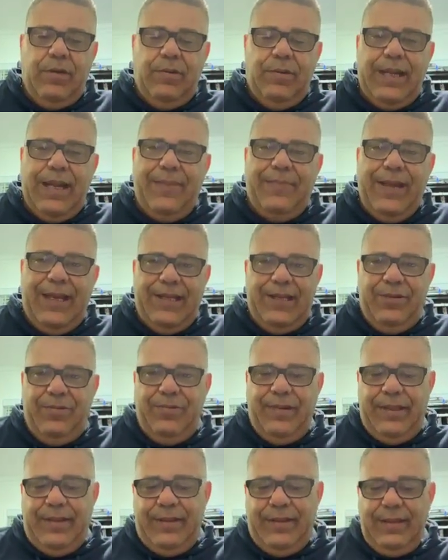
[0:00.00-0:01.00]
I'll come at you
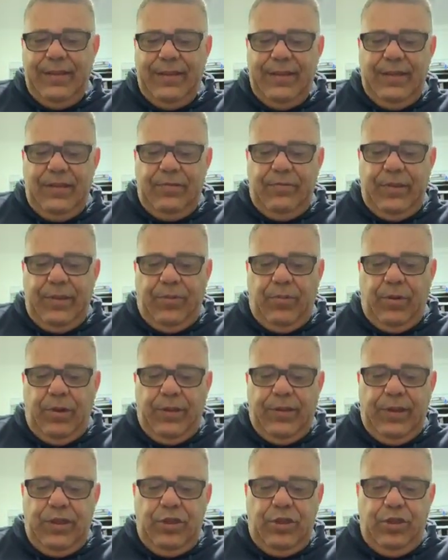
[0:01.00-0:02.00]
with what
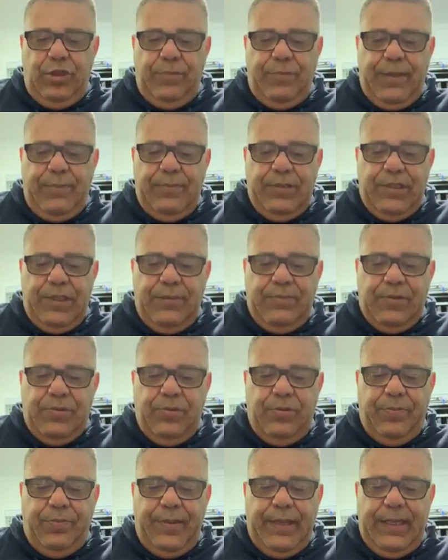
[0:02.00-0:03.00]
the new memberships
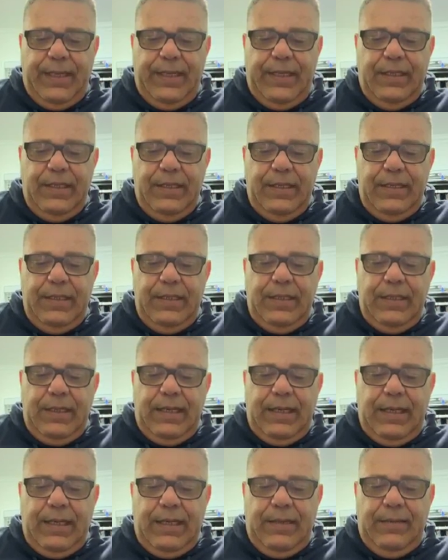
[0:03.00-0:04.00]
will be
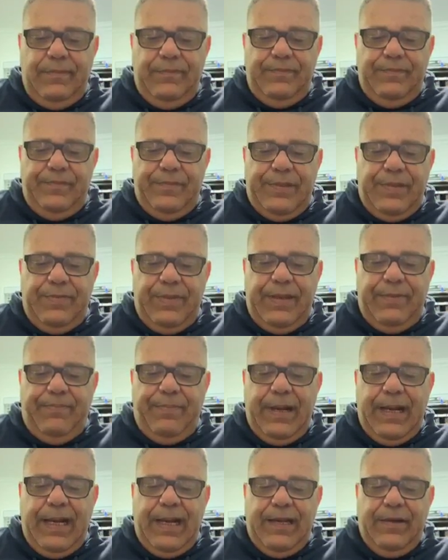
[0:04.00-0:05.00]
to be
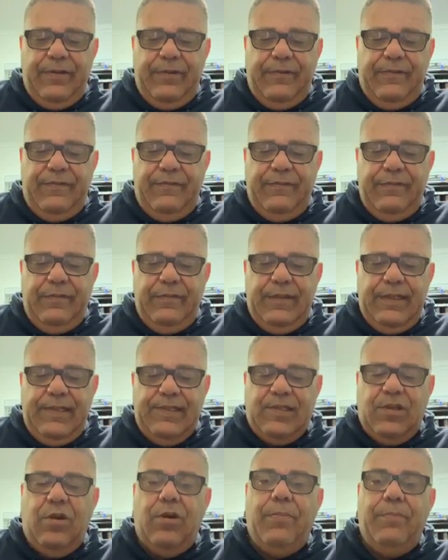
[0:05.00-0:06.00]
part of this
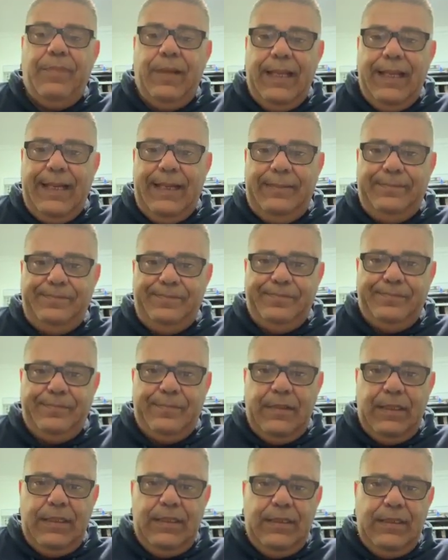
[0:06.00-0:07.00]
comp plan,
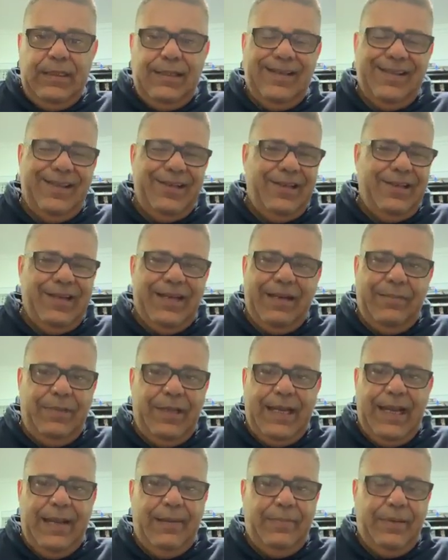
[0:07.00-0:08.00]
and I think you're going to be
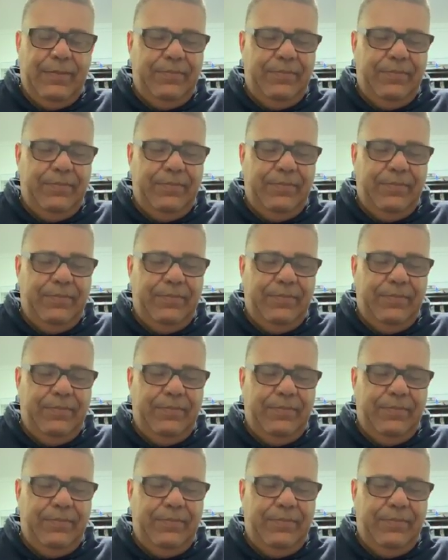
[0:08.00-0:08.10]
happy